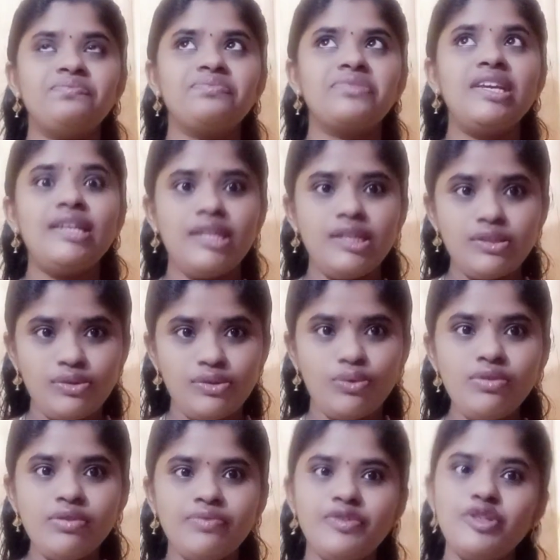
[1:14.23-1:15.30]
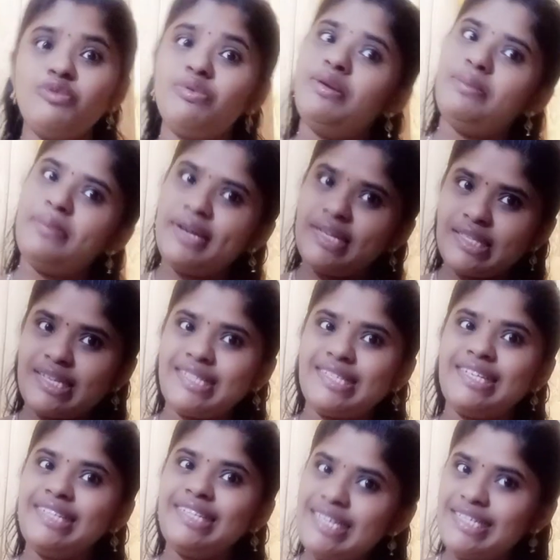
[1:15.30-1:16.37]
kidney stone, which we will be
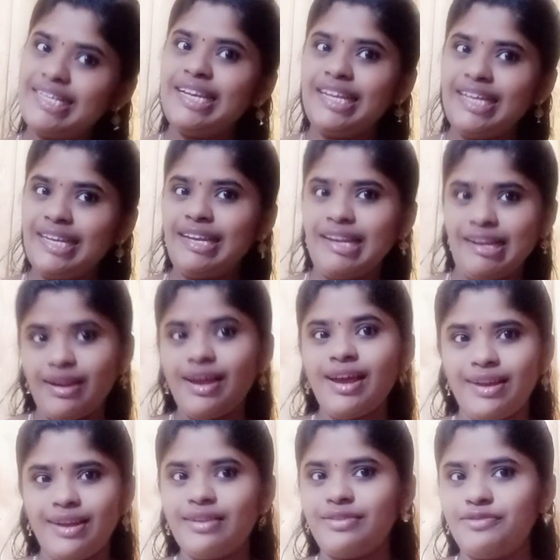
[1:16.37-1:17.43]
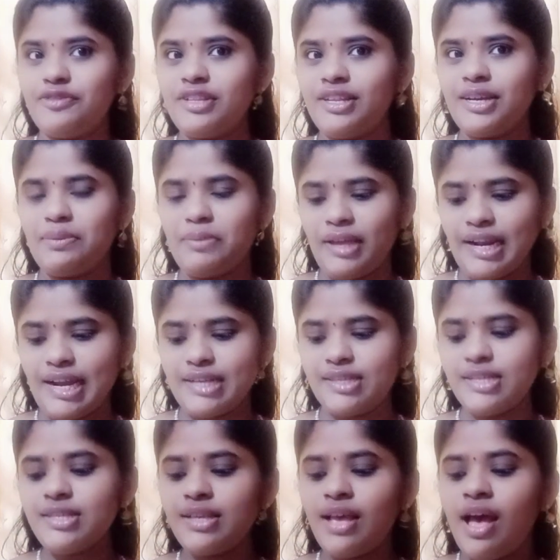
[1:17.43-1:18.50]
discussing detailedly in for the coming
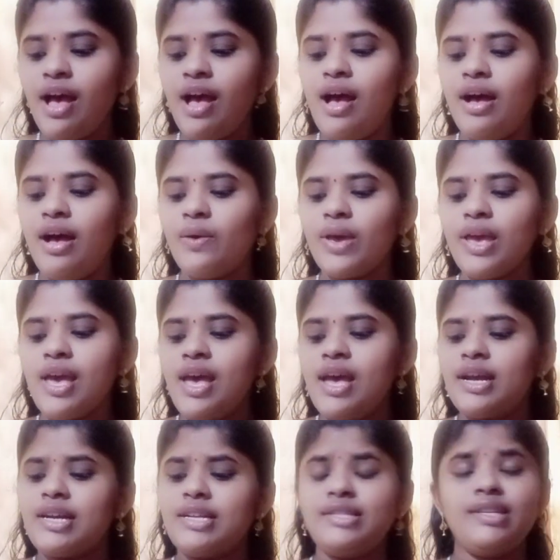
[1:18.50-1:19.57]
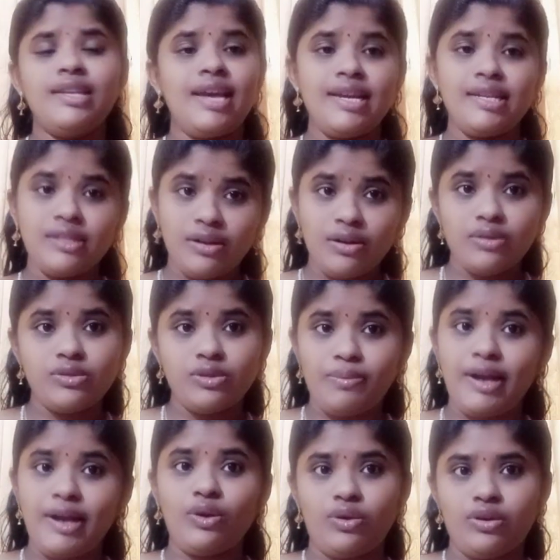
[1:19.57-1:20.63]
classes. Okay, congenital also
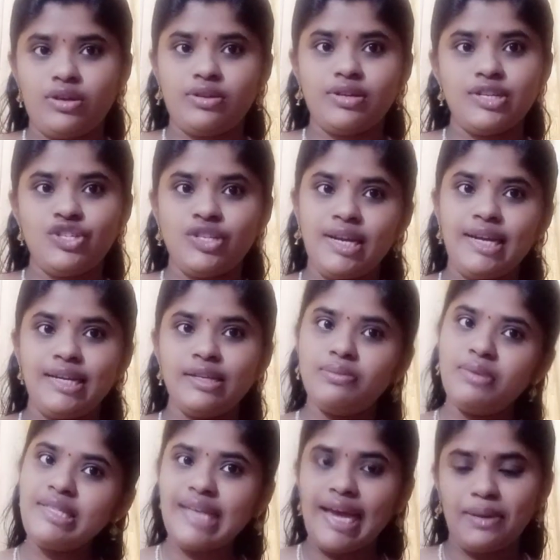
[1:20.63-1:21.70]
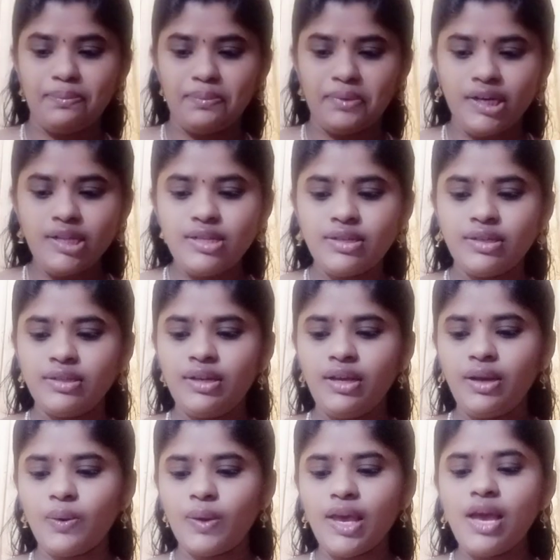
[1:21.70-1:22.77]
might occur. Congenital means at birth.
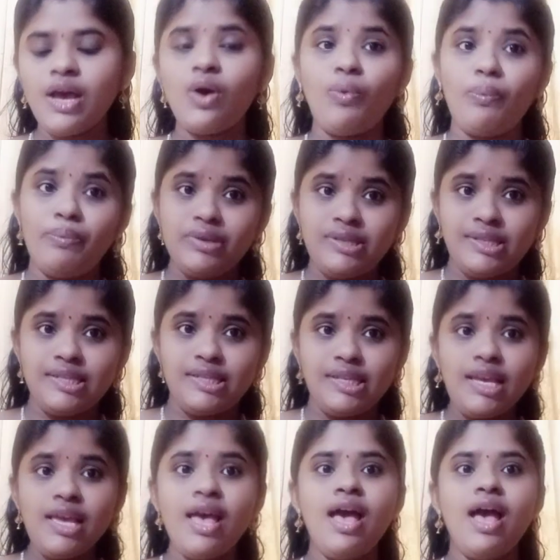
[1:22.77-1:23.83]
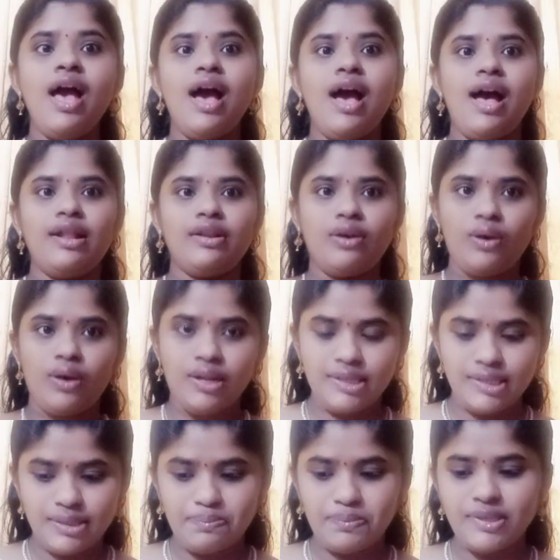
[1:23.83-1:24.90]
Okay, obesity, alcohol
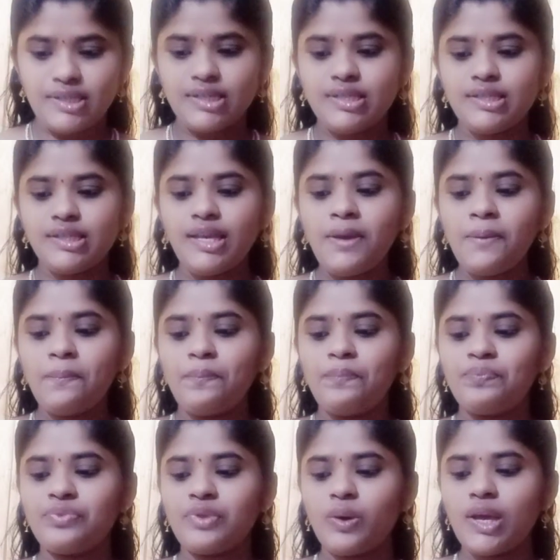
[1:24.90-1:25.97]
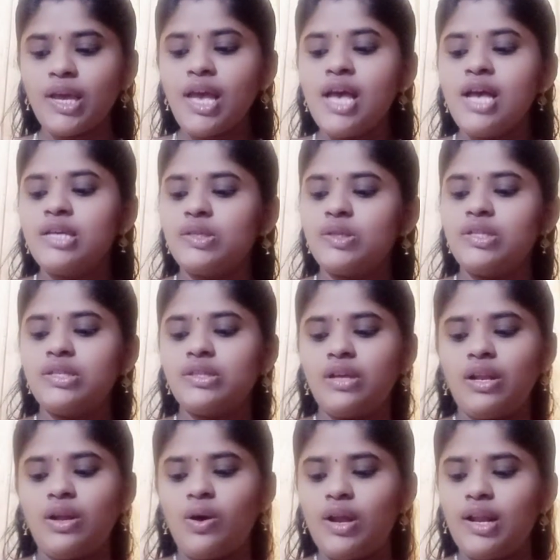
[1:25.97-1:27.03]
dependency. Okay, so this
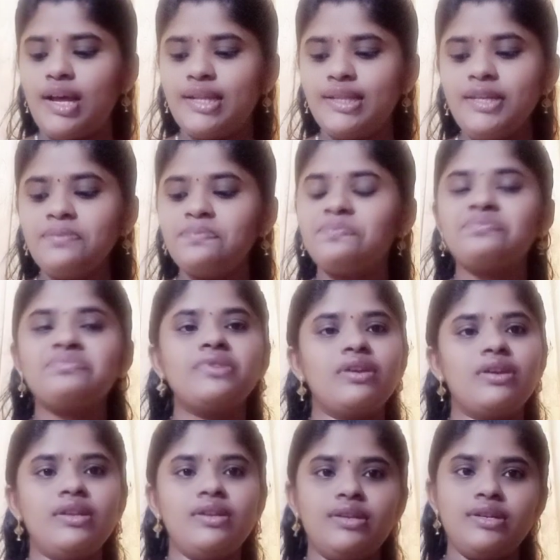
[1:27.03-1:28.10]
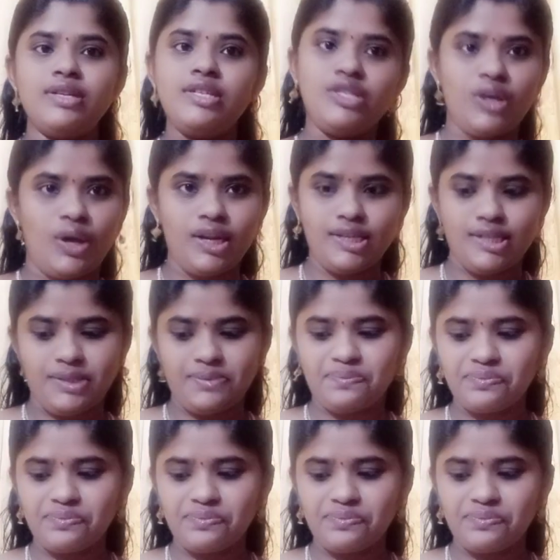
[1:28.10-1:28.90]
all are the etiology,